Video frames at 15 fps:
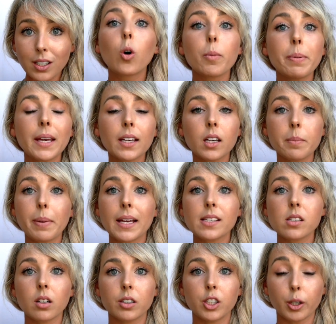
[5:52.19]
or pick it
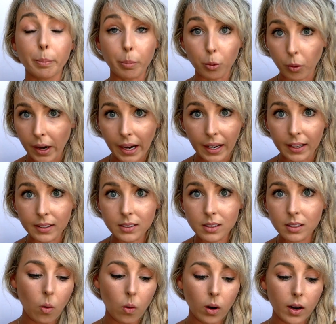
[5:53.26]
based on your brand,
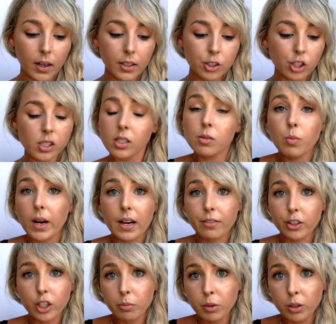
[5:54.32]
or just whatever
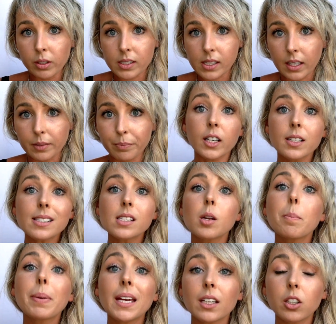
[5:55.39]
your mood is in.
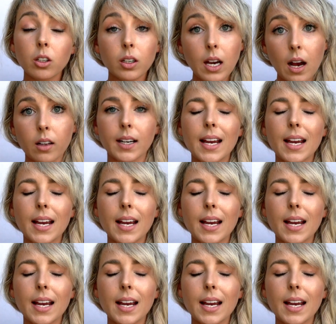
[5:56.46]
First, pick your color.